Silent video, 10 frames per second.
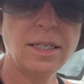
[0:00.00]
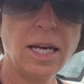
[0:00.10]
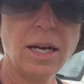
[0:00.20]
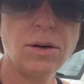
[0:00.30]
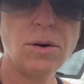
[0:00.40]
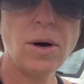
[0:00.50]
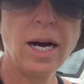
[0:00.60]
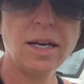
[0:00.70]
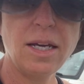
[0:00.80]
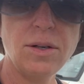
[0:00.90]
to get it all
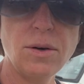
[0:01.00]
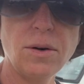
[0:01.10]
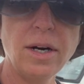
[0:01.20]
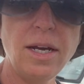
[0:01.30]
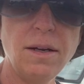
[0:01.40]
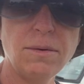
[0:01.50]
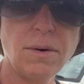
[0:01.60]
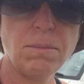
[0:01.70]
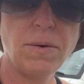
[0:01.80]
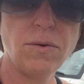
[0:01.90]
hunky-dory
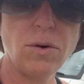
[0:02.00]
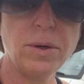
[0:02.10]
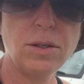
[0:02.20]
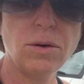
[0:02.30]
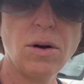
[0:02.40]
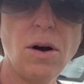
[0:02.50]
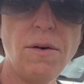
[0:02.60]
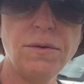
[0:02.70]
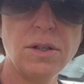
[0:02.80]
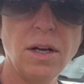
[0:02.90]
before we took
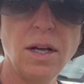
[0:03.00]
off.